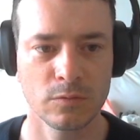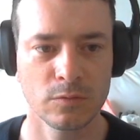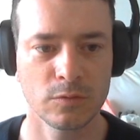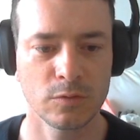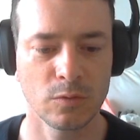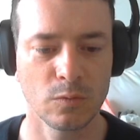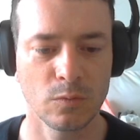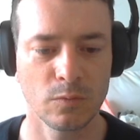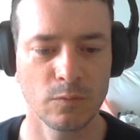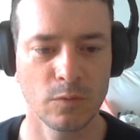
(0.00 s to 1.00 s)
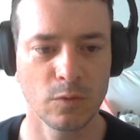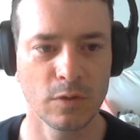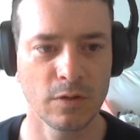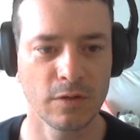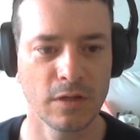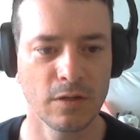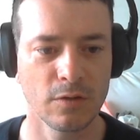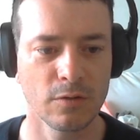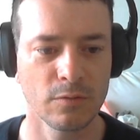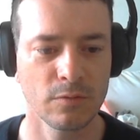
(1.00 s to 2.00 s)
So go down
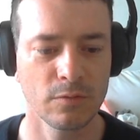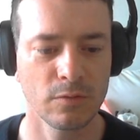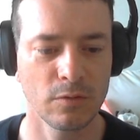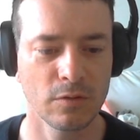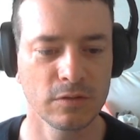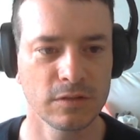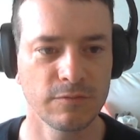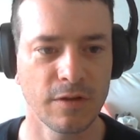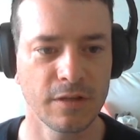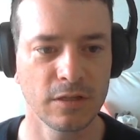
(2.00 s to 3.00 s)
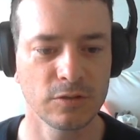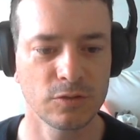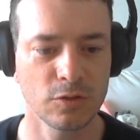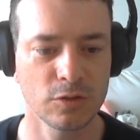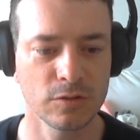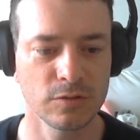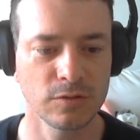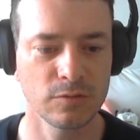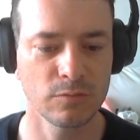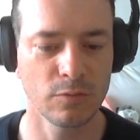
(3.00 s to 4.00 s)
here, you can find the
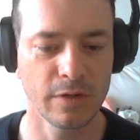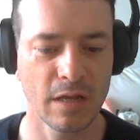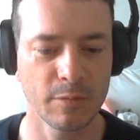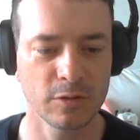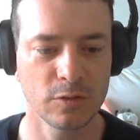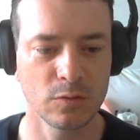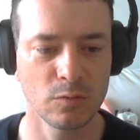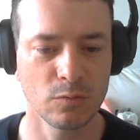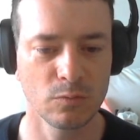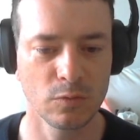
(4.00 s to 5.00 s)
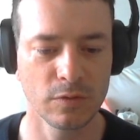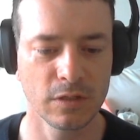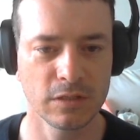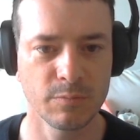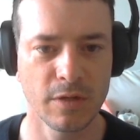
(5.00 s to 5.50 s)
instructions on Llama 2 and these